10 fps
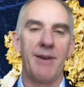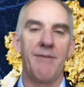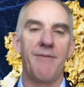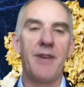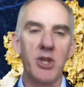
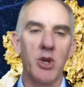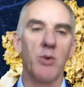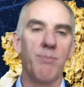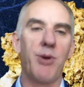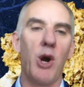
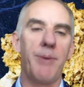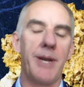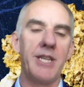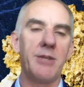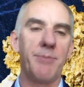physical
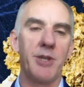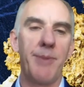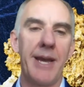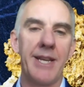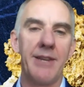properties
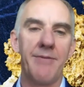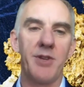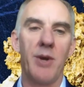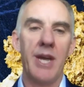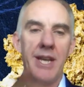perspective.
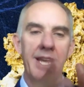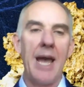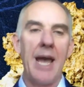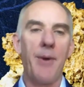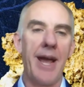So
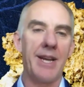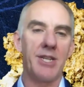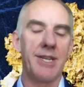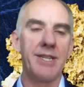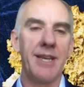can we
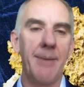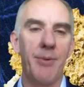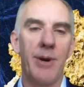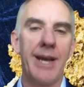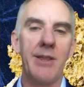actually
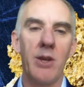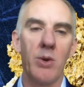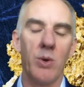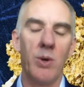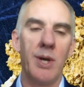separate the
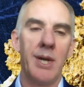ore?